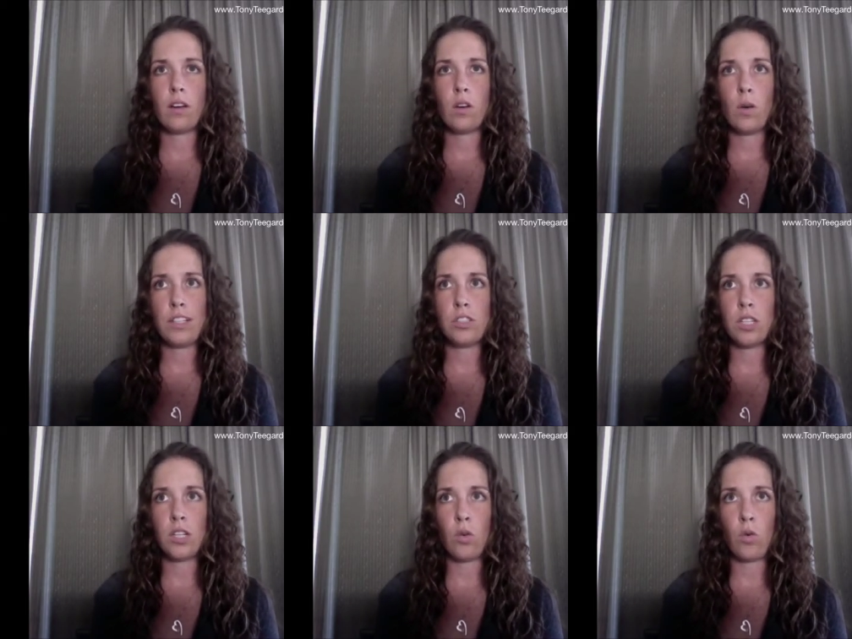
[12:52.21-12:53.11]

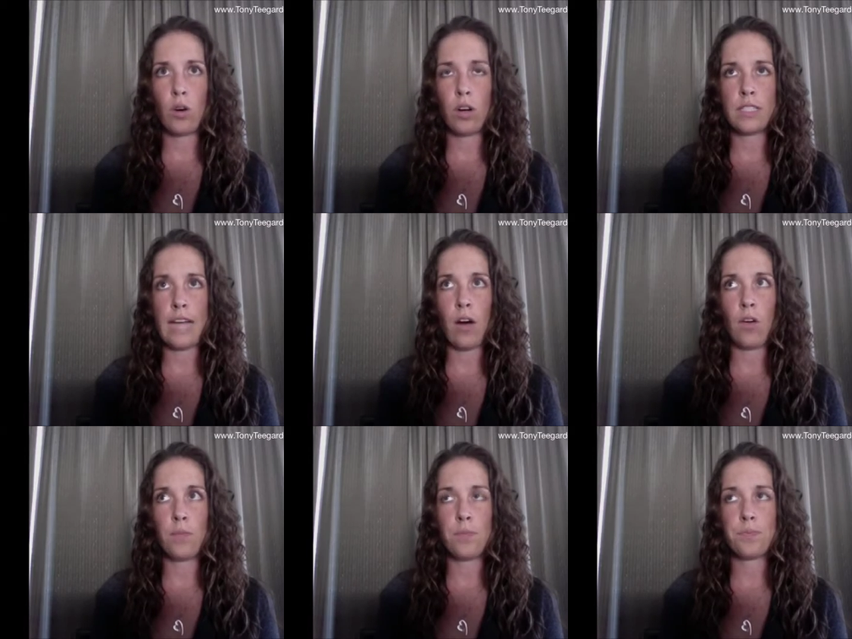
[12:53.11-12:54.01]
question or
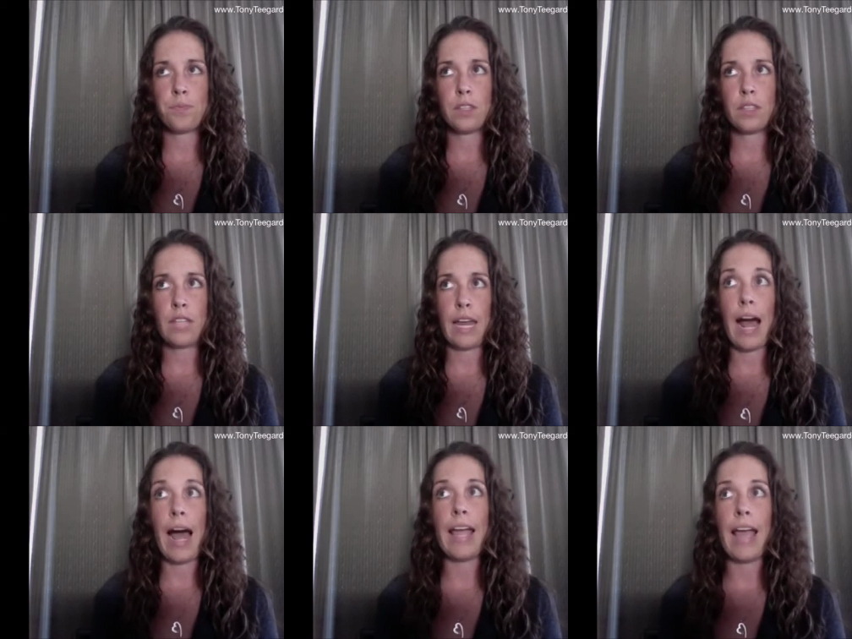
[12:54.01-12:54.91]
doubt
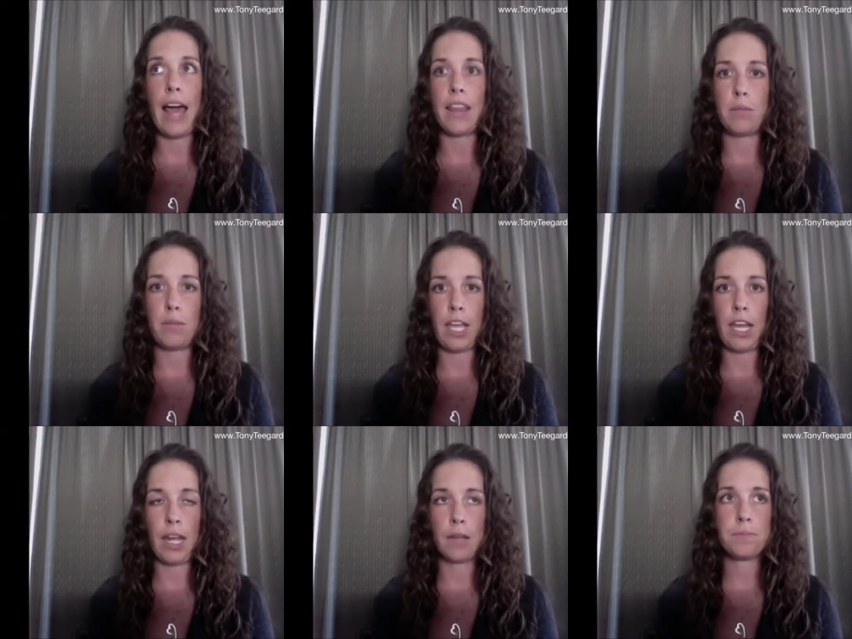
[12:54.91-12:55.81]
that I had in the
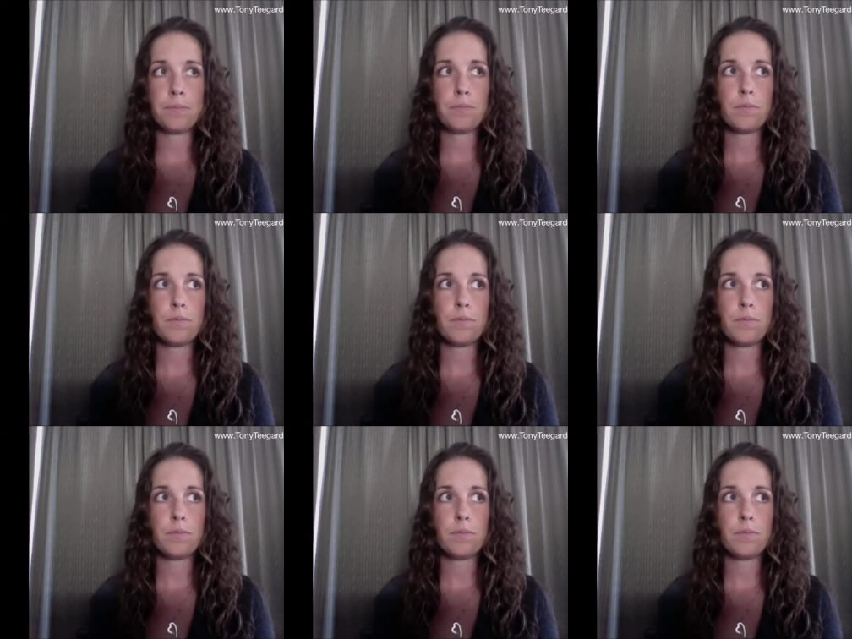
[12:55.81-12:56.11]
beginning,